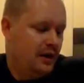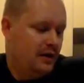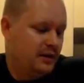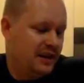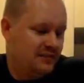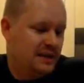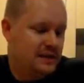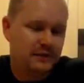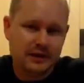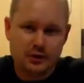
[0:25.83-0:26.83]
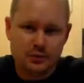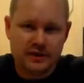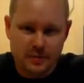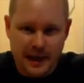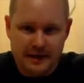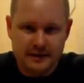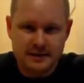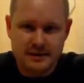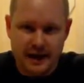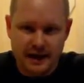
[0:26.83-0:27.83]
give myself a little bit of a penance
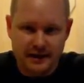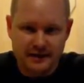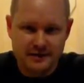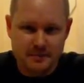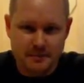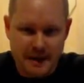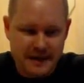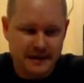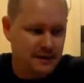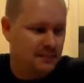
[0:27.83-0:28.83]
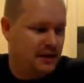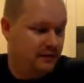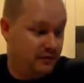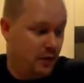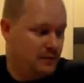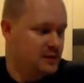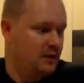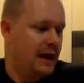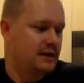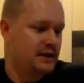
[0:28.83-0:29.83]
and make something from
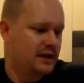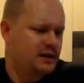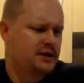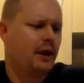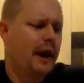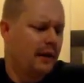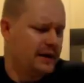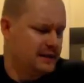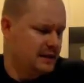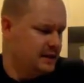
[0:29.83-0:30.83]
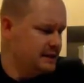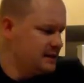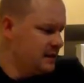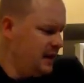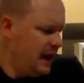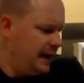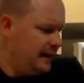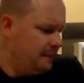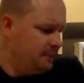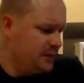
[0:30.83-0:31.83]
scratch and just show how easy it is.
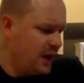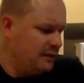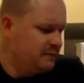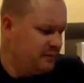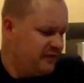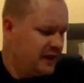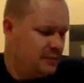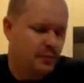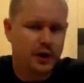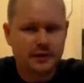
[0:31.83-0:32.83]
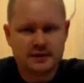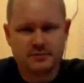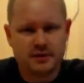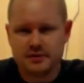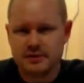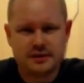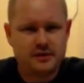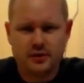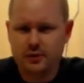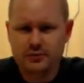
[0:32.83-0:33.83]
I figured burgers because
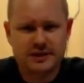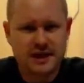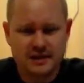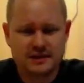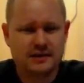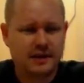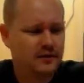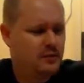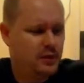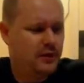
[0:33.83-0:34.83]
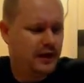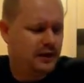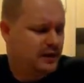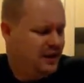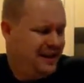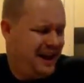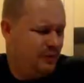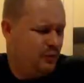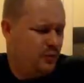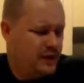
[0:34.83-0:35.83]
who doesn't love a burger? And
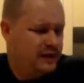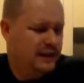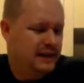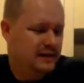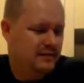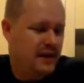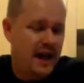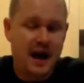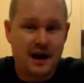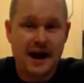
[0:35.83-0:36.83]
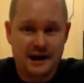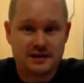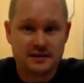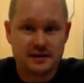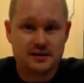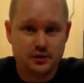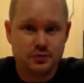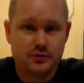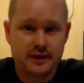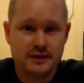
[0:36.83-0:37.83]
really, they are actually super
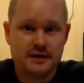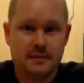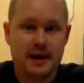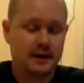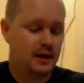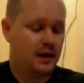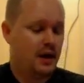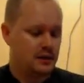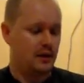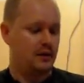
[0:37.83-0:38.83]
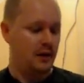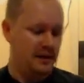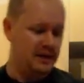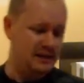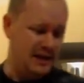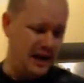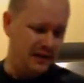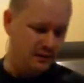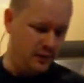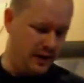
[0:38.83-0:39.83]
easy to make. So I'm gonna start
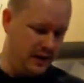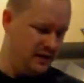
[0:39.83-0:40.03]
with